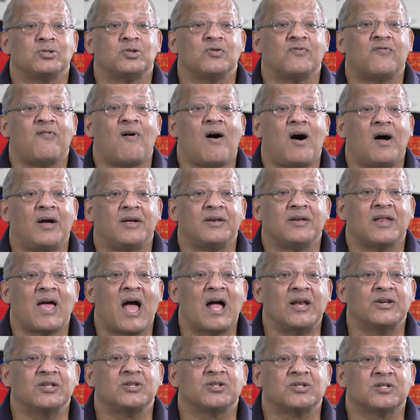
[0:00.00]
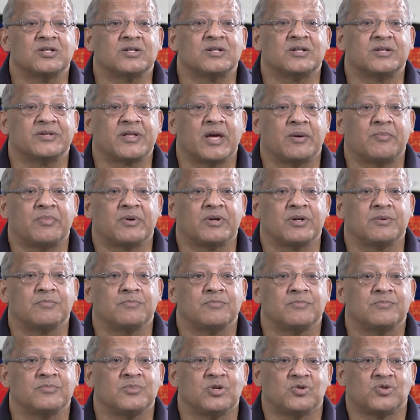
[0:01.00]
to find additional debris?
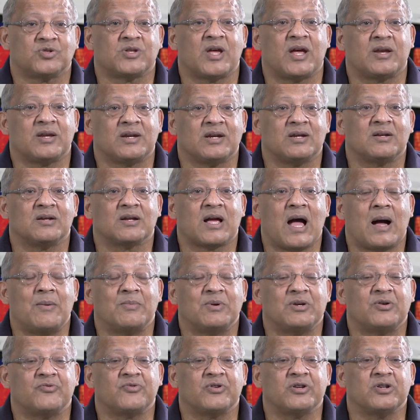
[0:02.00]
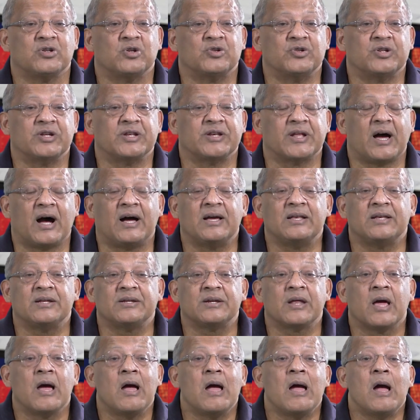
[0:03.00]
You said it'll come in Reunion
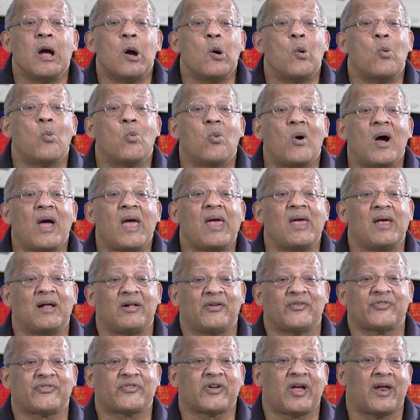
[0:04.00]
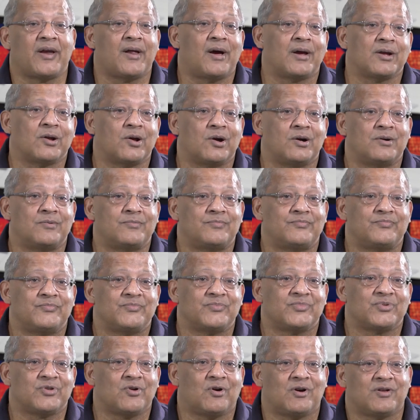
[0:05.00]
Island. Where else can I go?
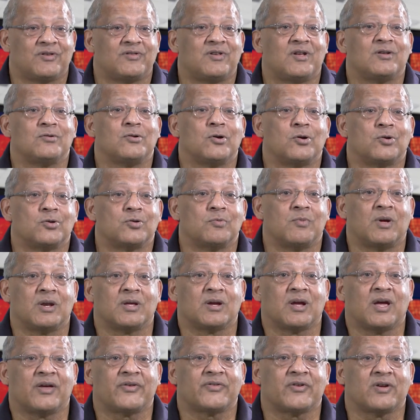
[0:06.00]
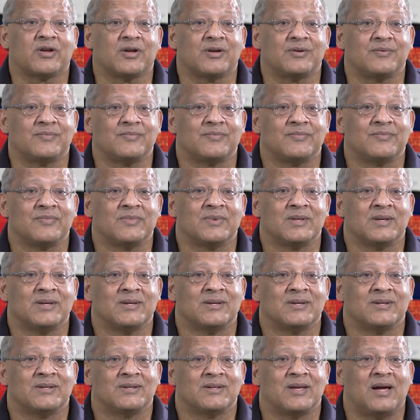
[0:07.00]
So I said, go to Madagascar.
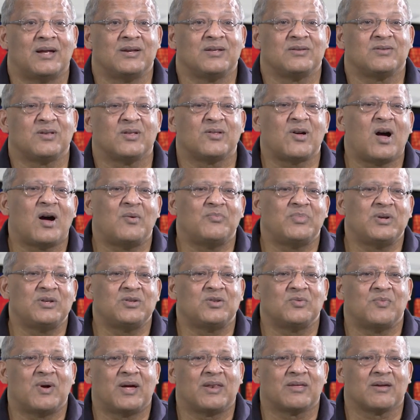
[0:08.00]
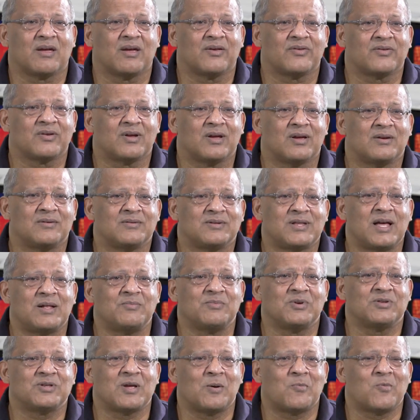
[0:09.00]
And he said, oh, I've been to Madagascar. Tell
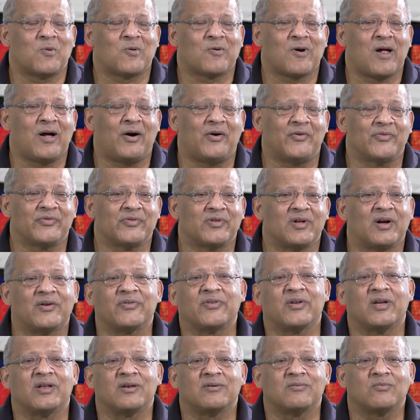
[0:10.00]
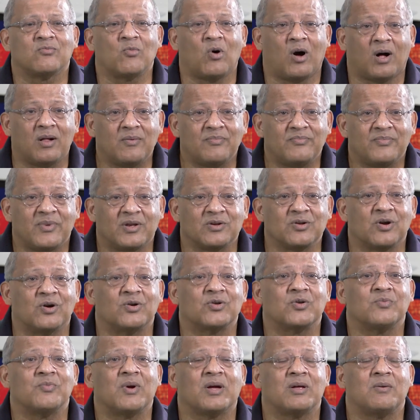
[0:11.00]
me somewhere else. And I said, well, then
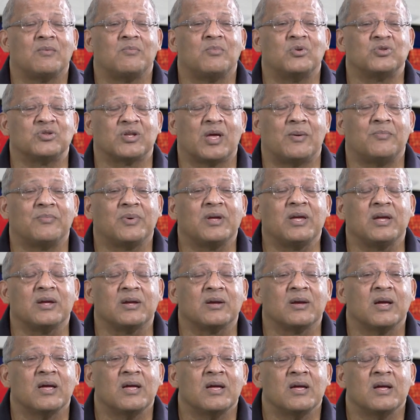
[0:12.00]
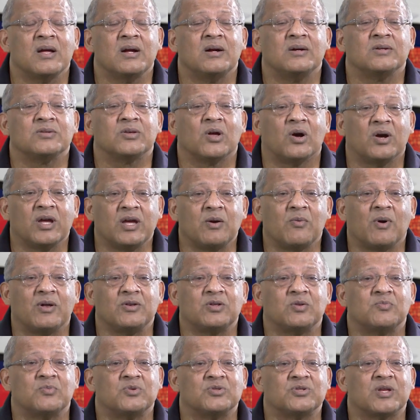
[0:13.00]
go to Mozambique. So he
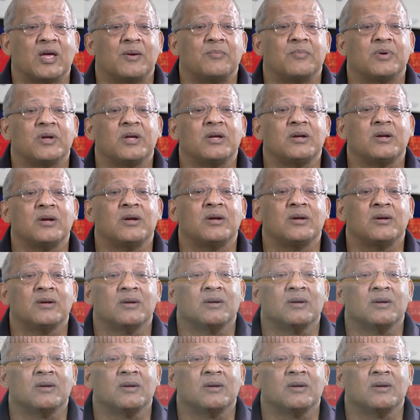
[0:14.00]
went to Mozambique,